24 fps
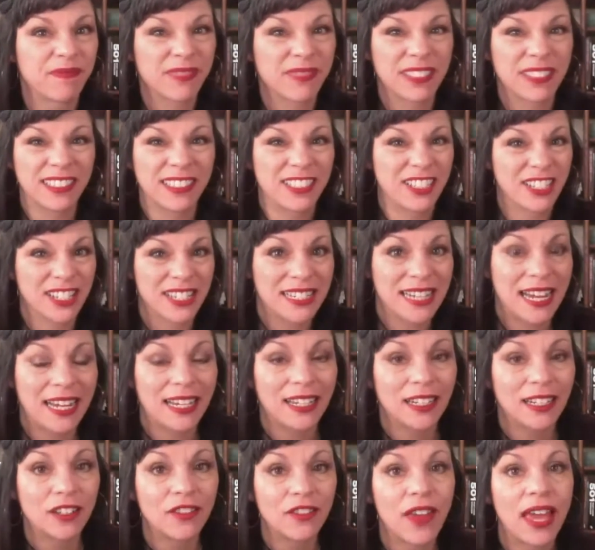just
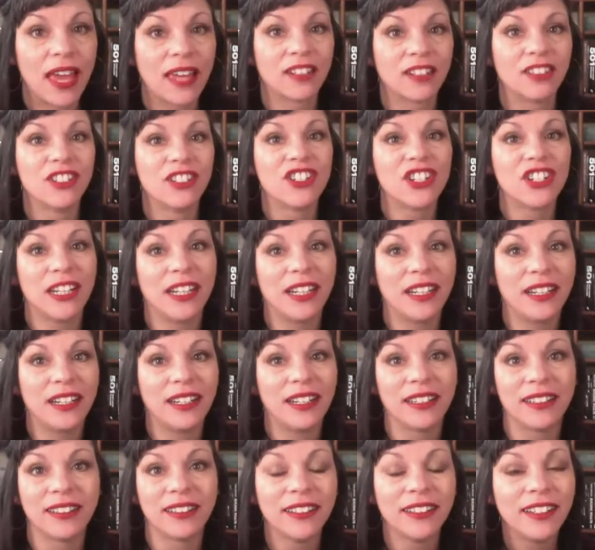negative energy,
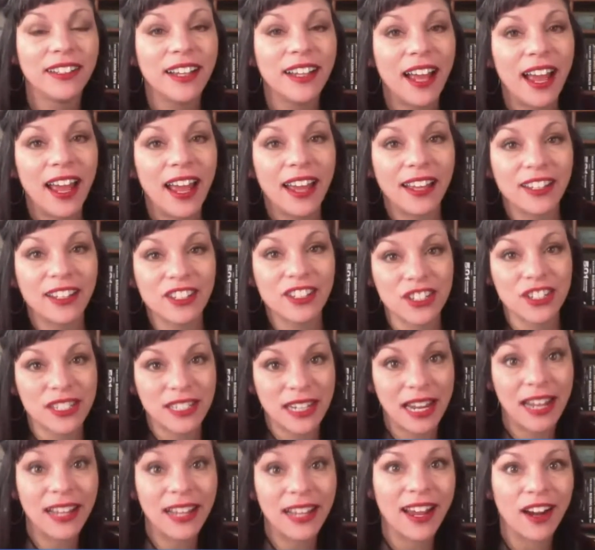and just
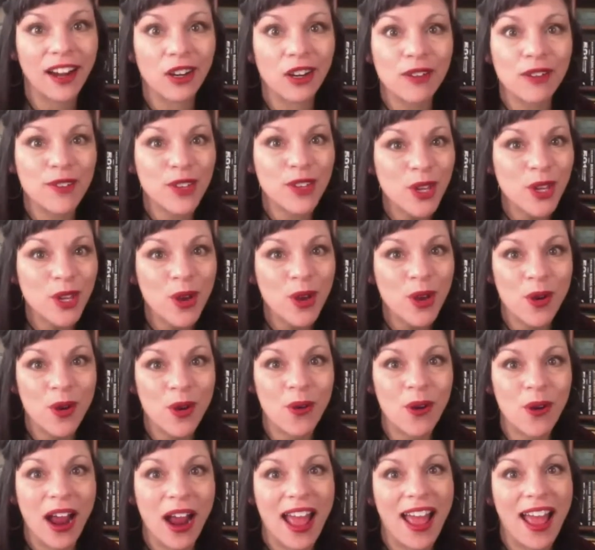take care of
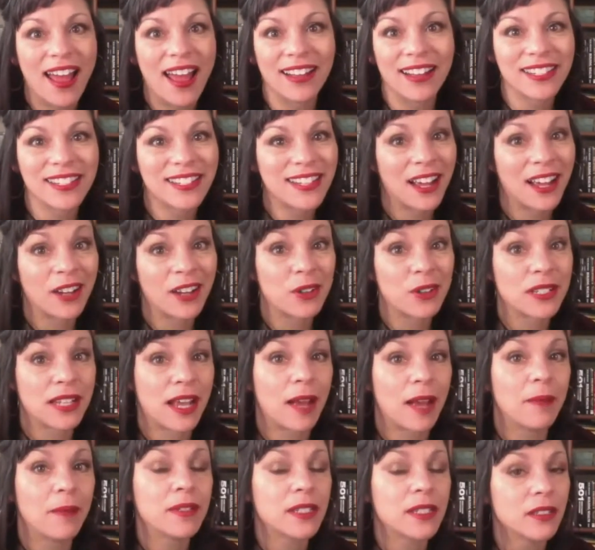you. And Sandra's
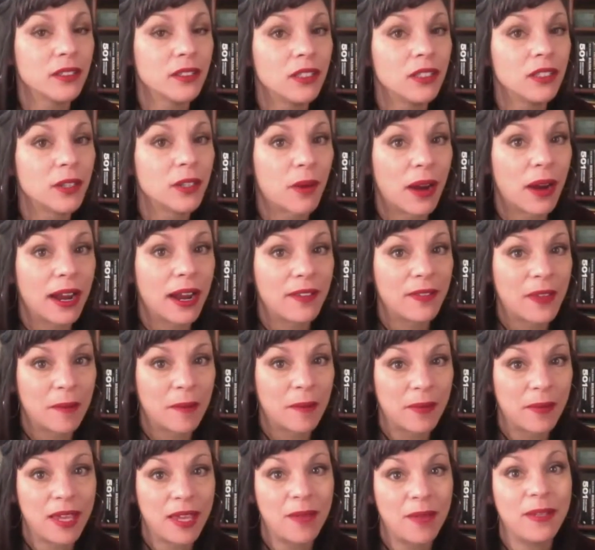absolutely right. That
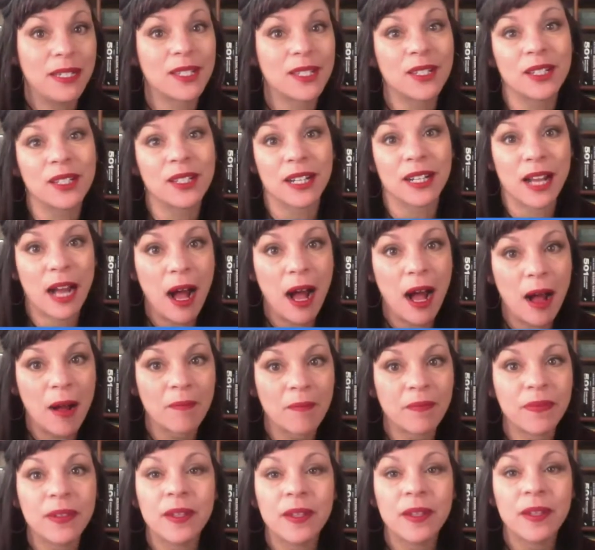baby's going to
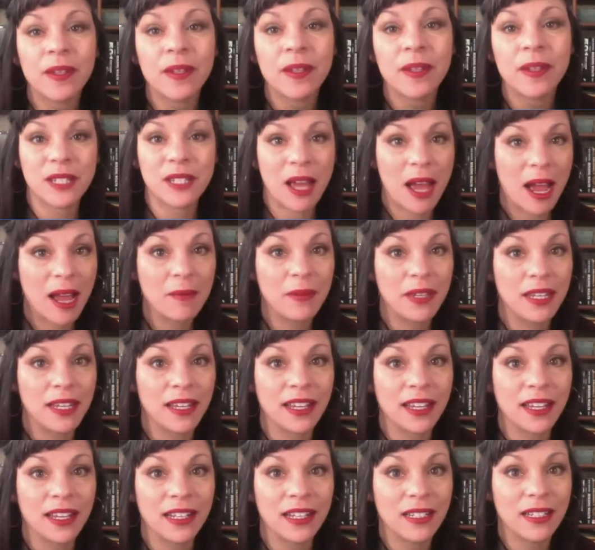come, and the
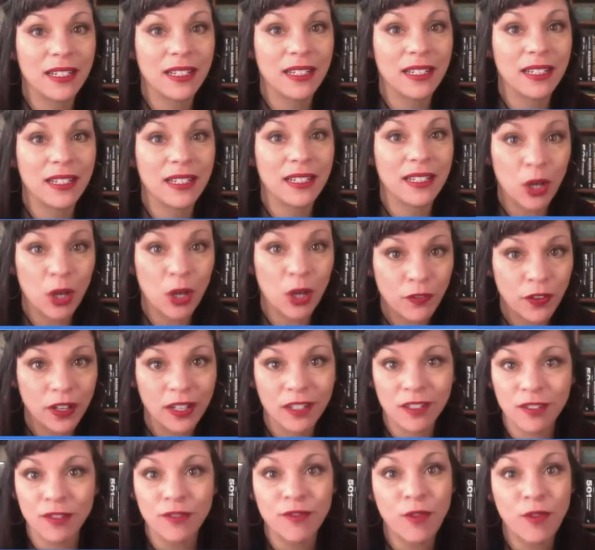timing is
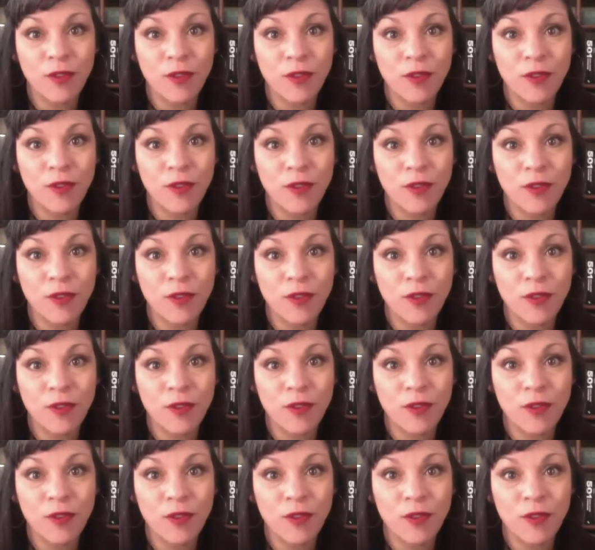perfect for the baby.